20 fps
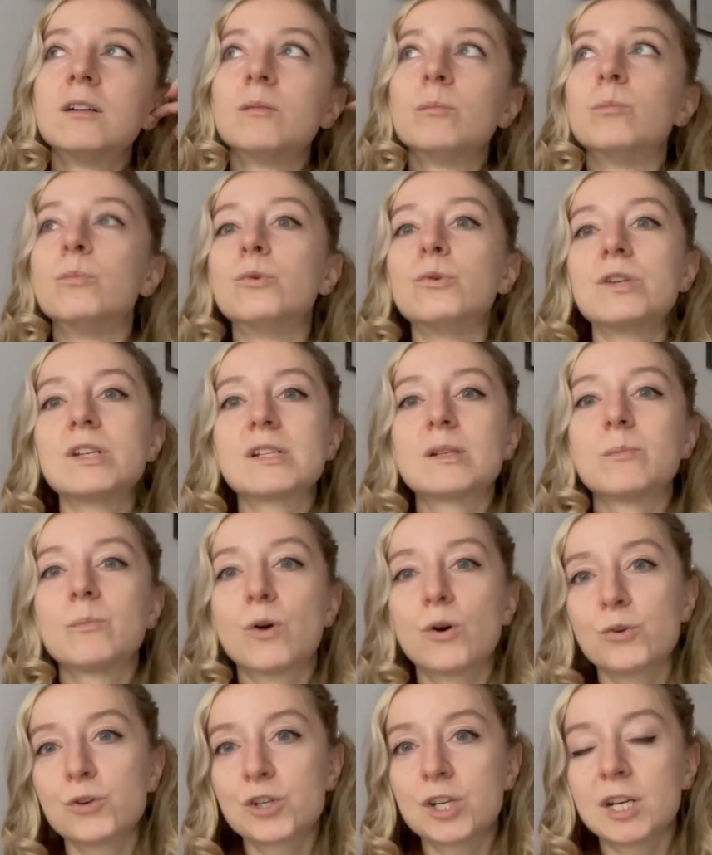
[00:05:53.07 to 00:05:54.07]
Moon is
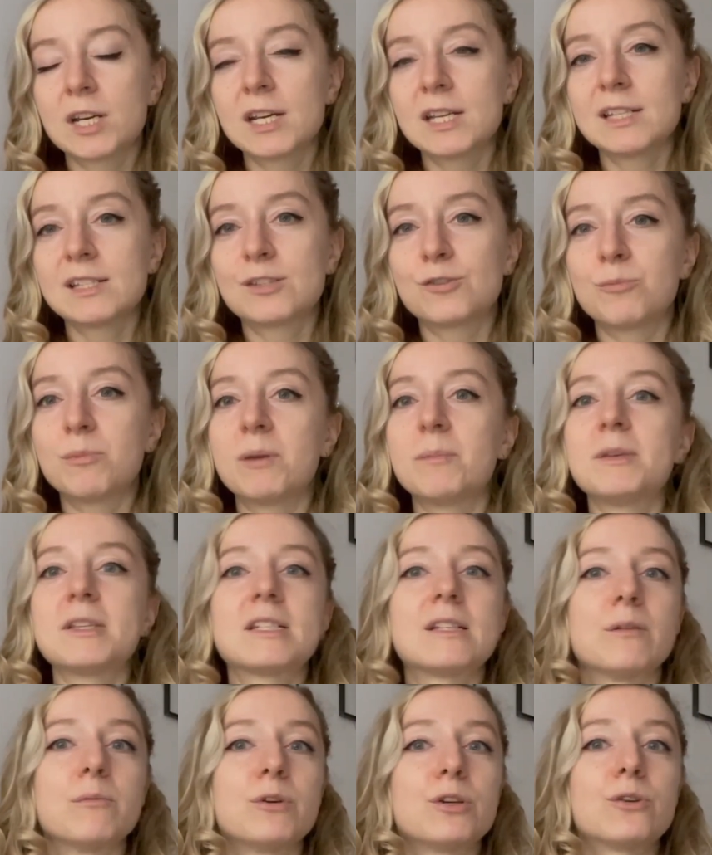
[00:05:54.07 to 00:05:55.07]
emotions. You may be
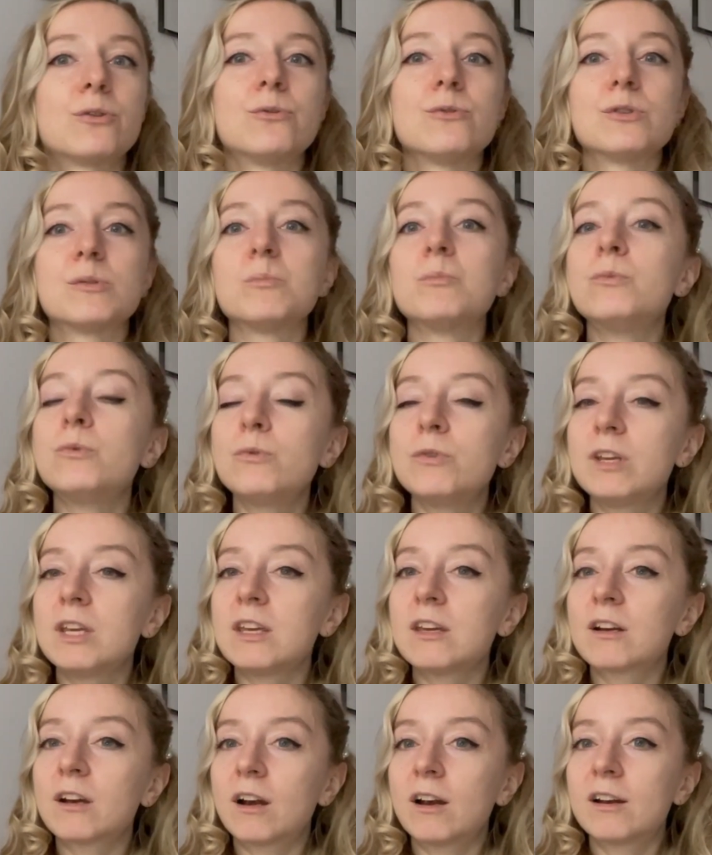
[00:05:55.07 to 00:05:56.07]
someone who's
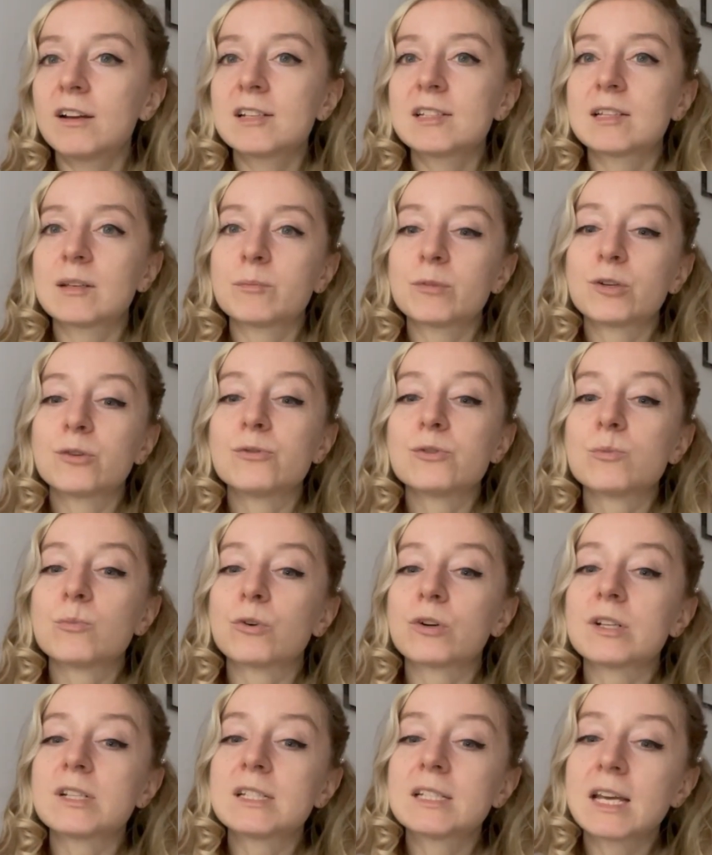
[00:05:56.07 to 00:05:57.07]
moodier, someone who's
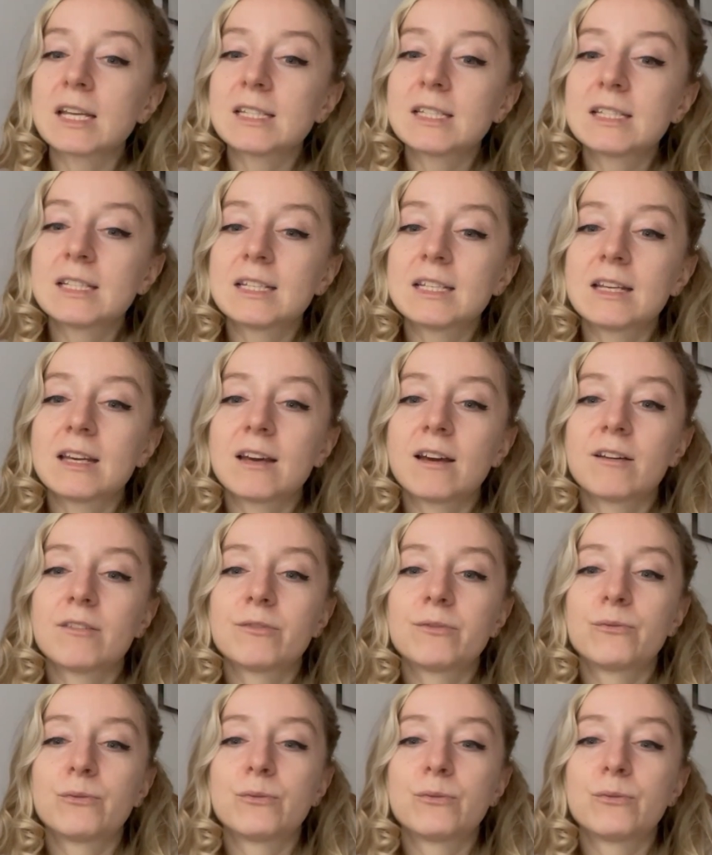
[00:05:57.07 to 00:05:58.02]
more sensitive